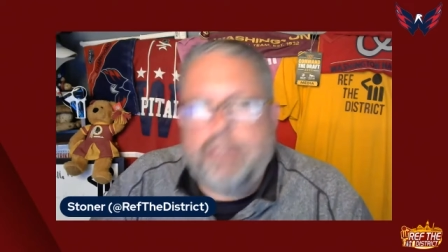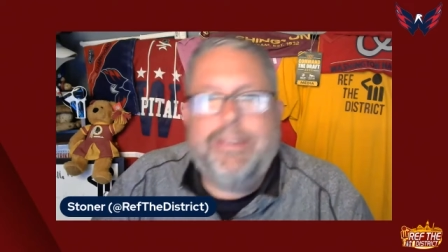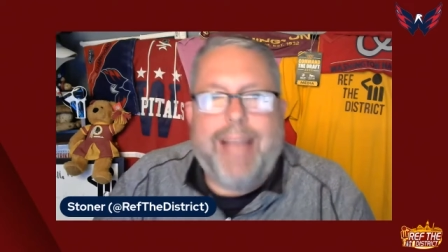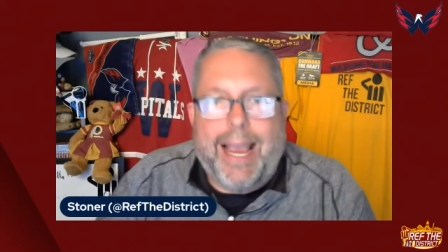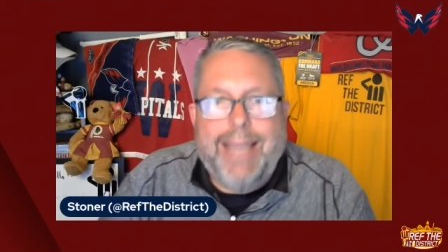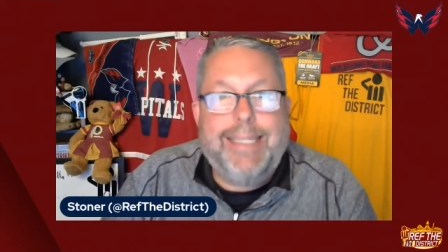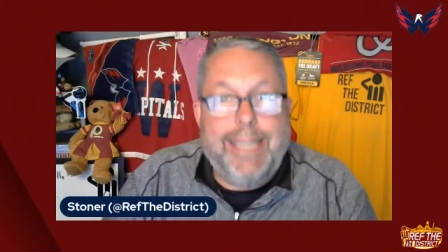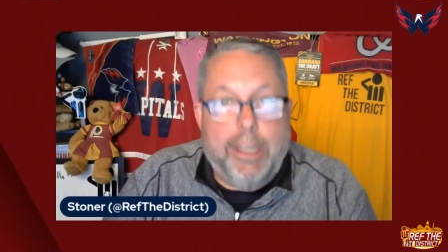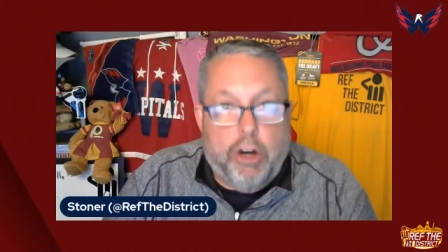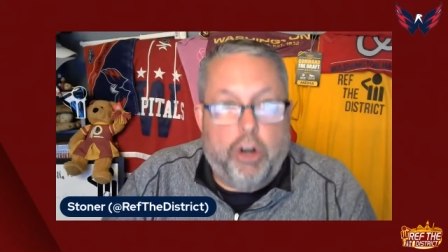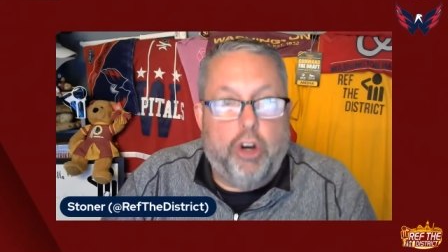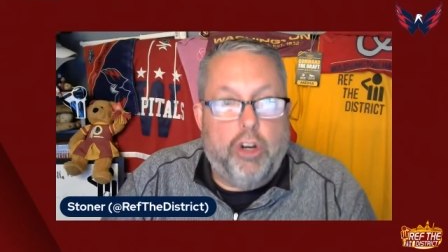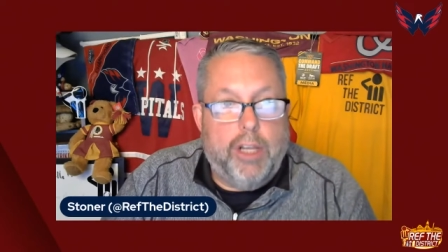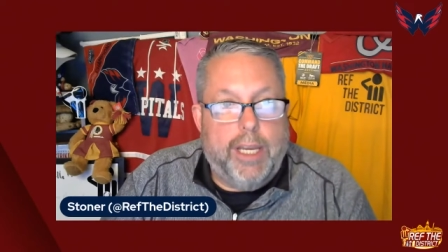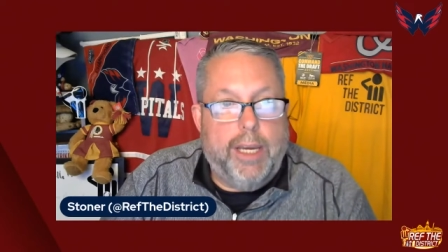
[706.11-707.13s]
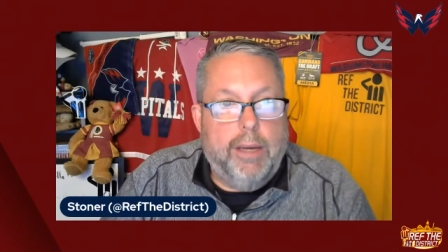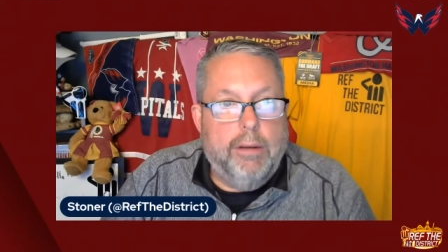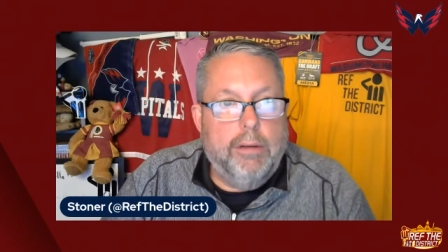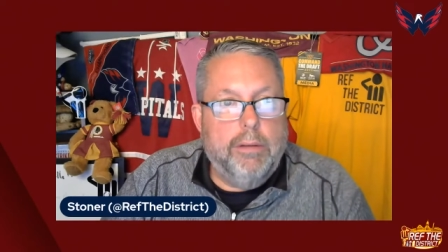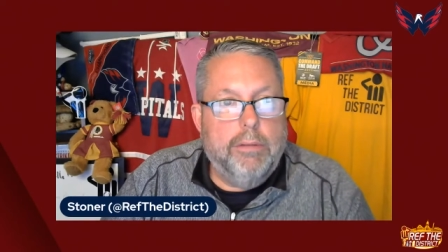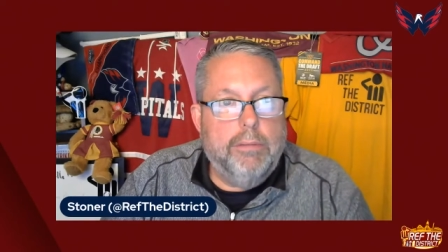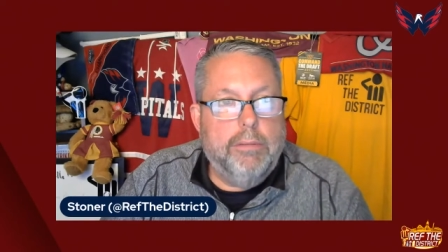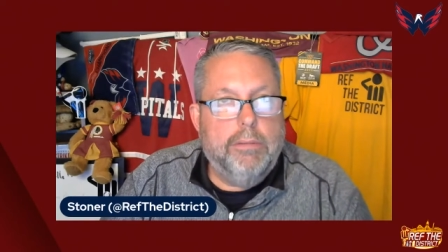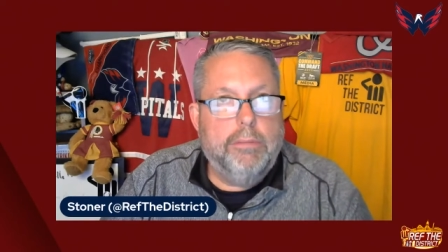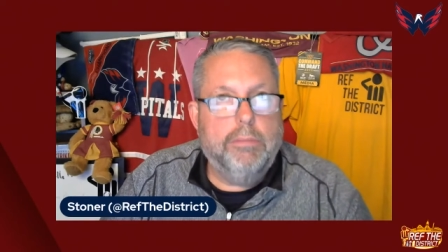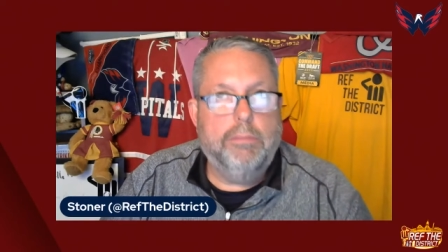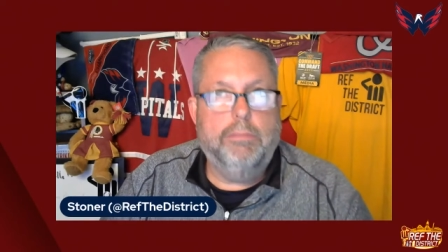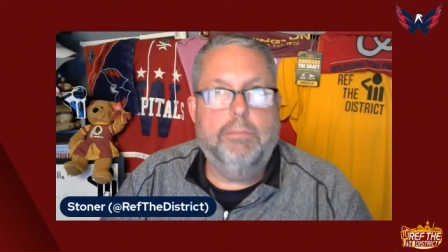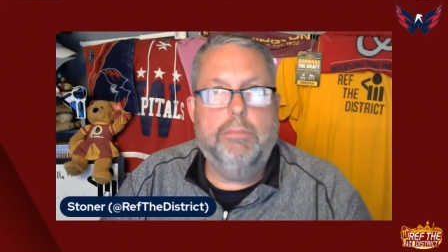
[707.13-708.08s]
dicey early.
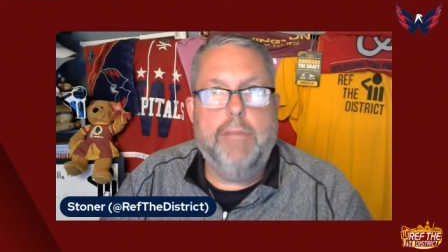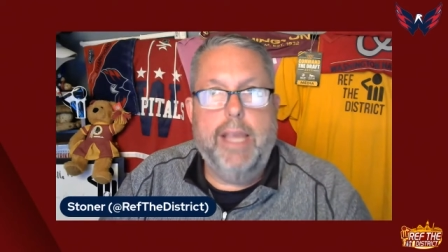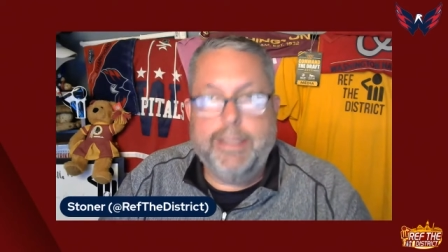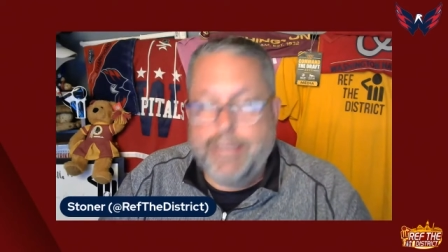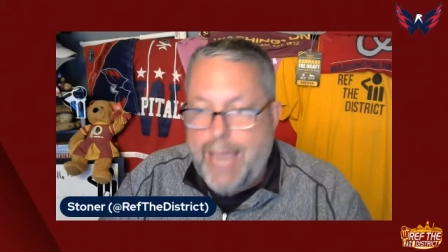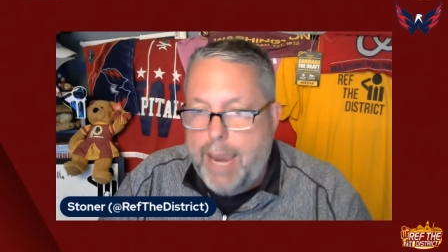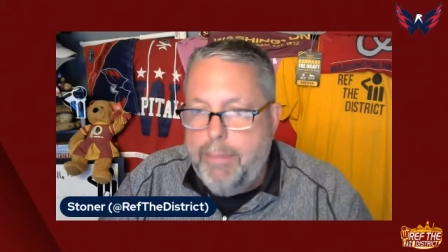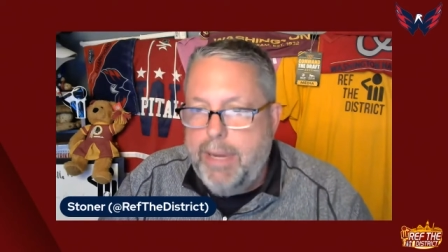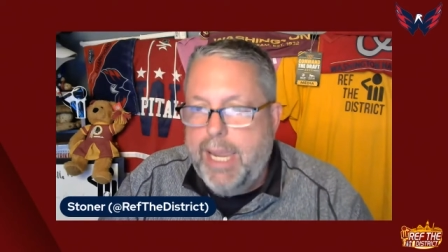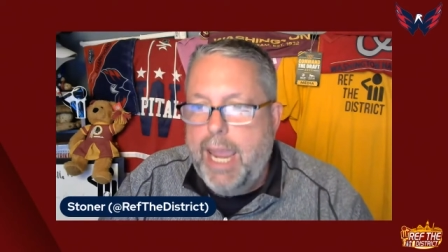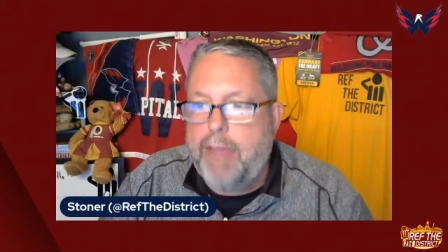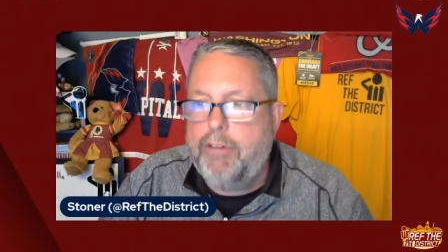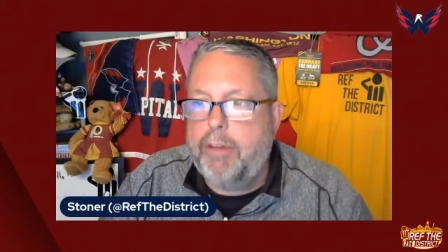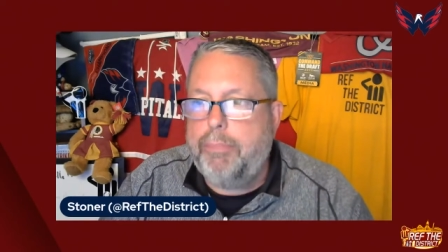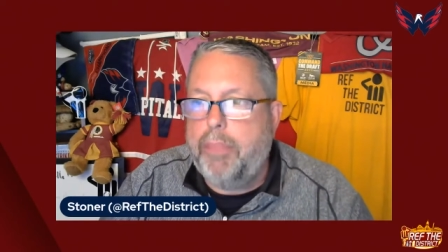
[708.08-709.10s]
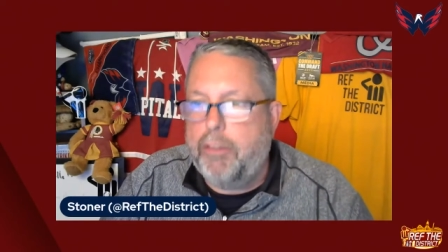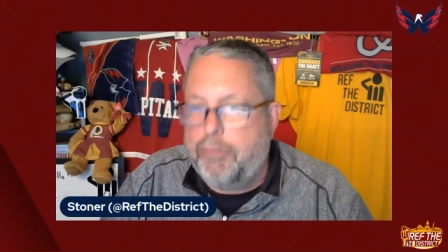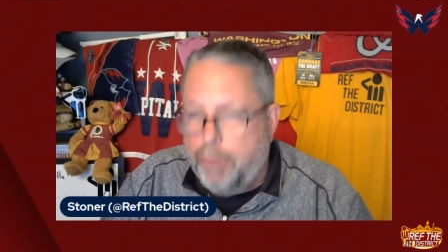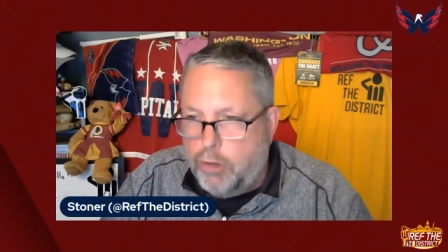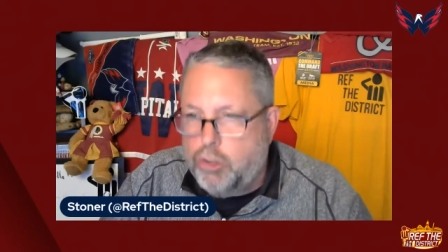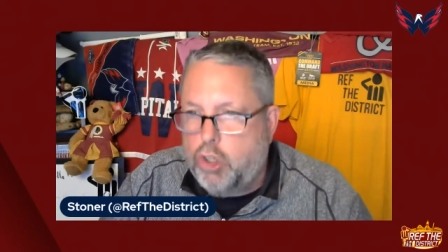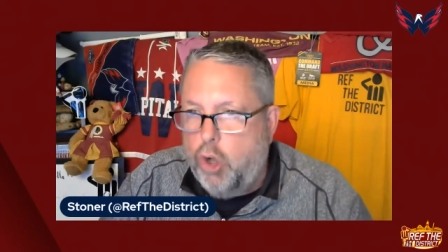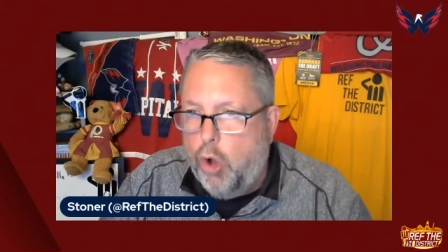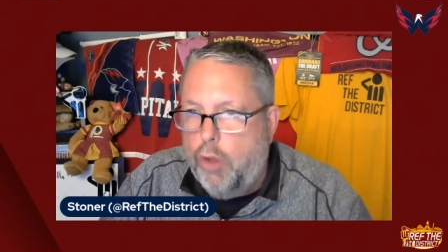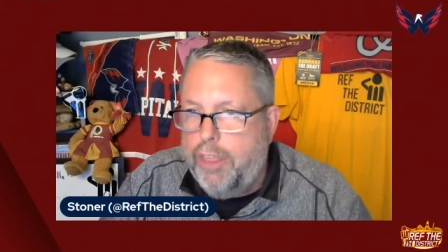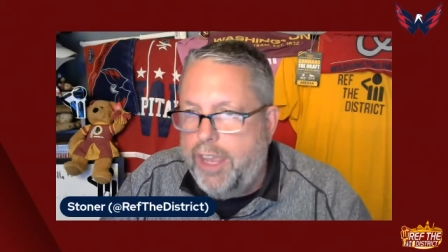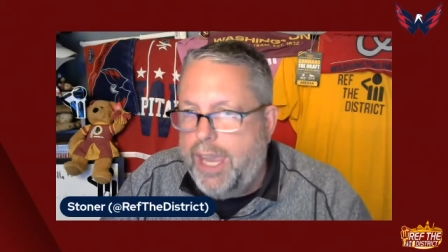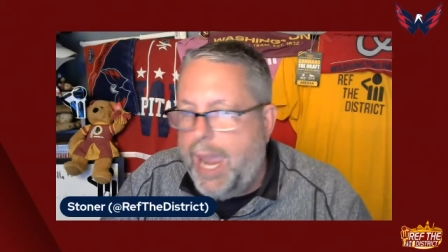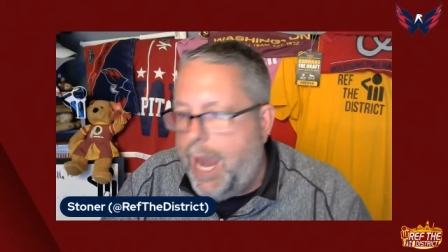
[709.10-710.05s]
And Sammy gave up the first goal
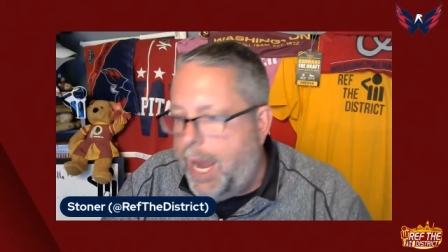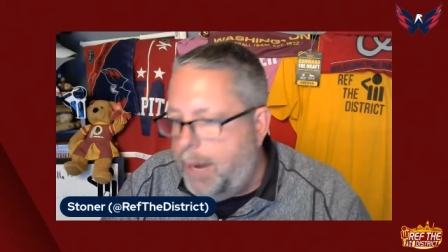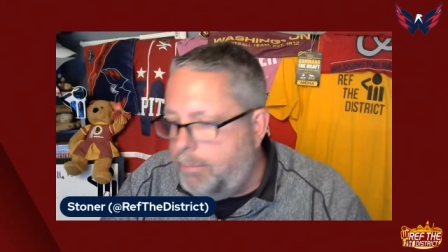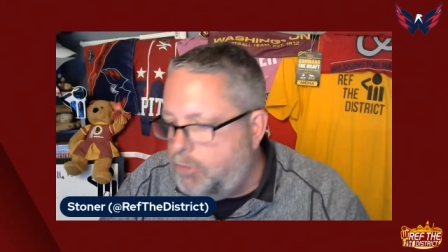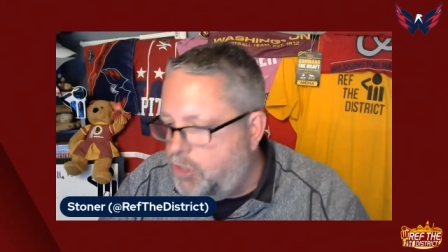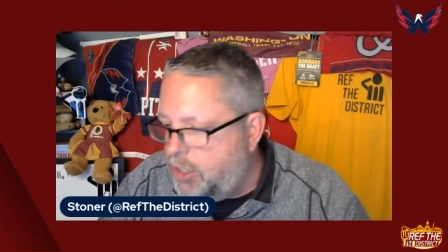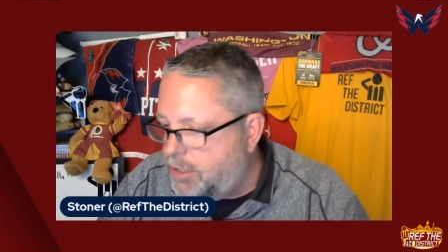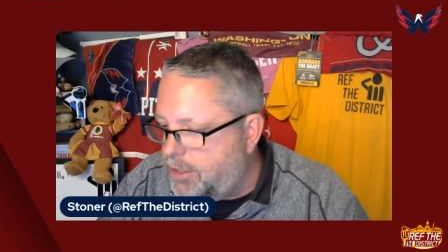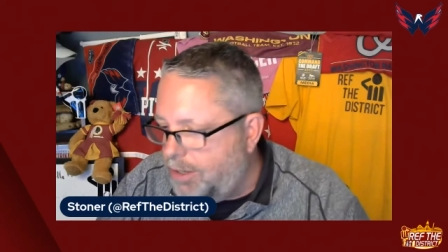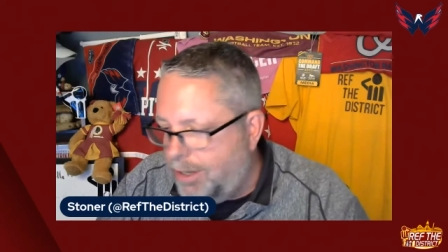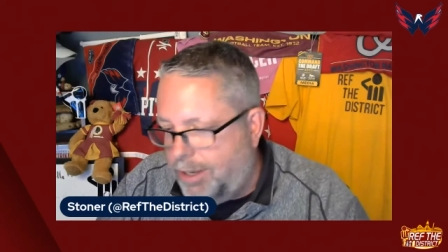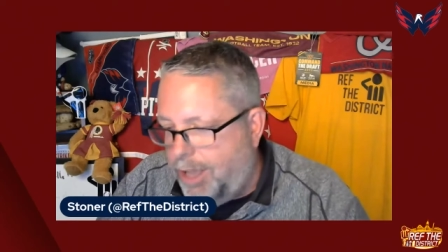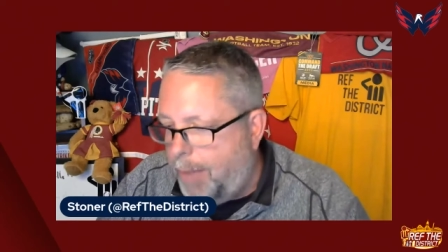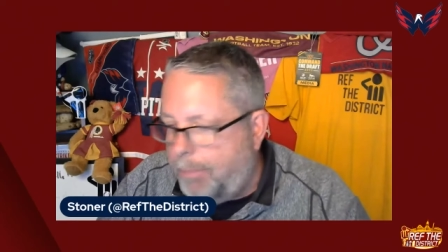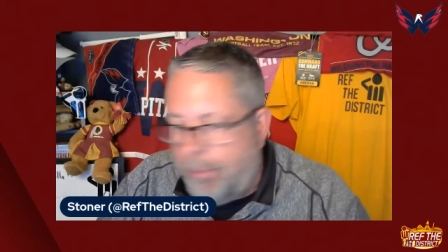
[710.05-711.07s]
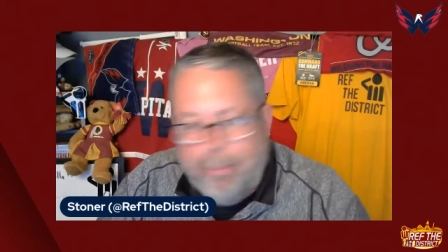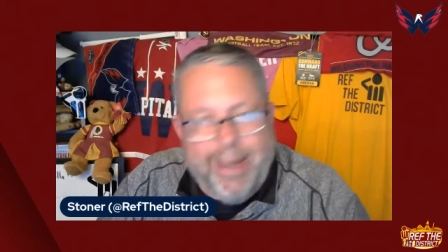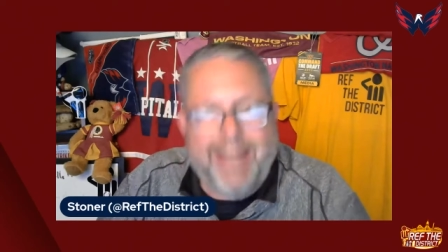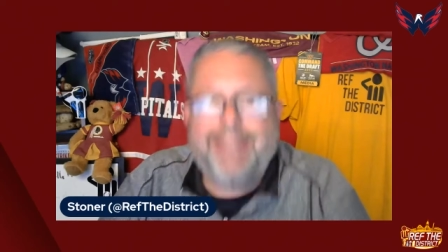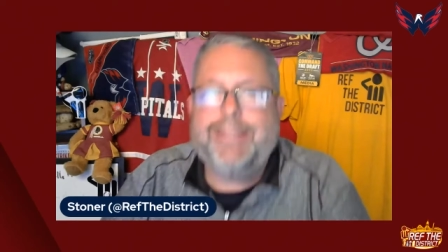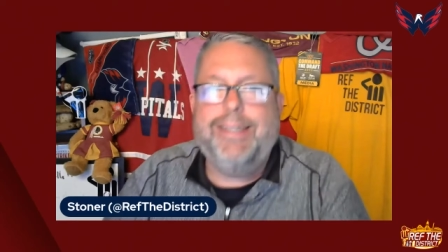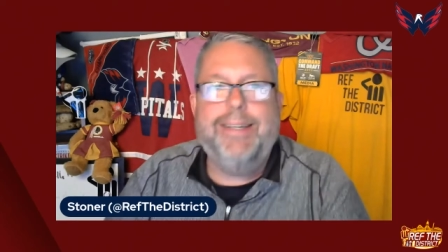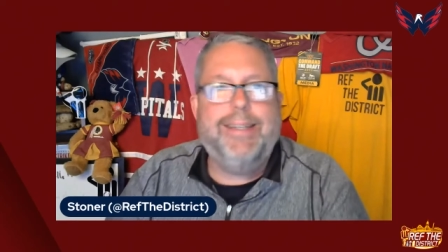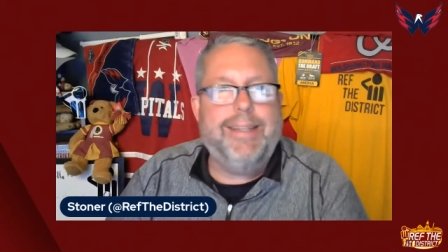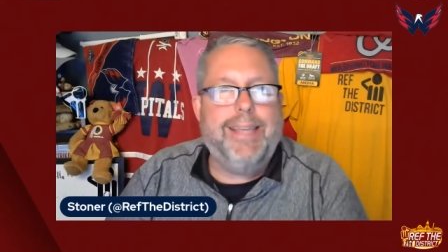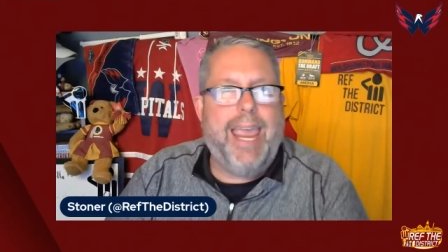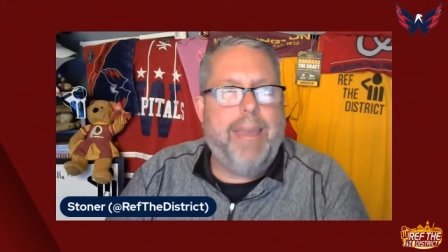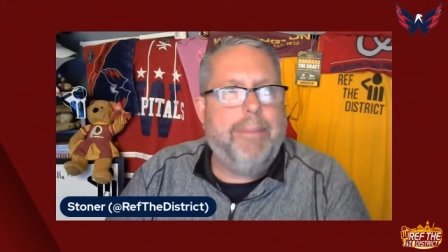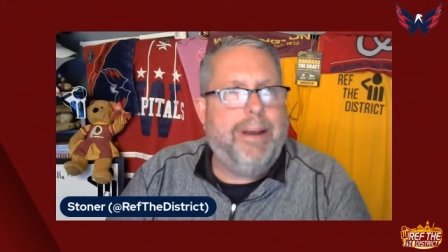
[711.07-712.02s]
of the game just a couple minutes into the
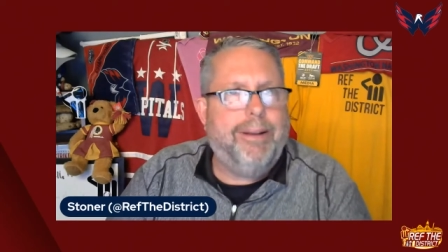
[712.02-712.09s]
game.